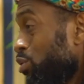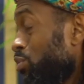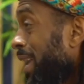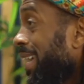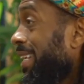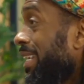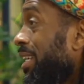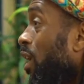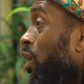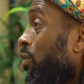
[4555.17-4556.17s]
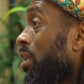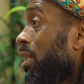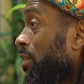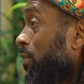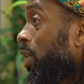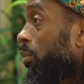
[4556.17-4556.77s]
do not eat all the leafy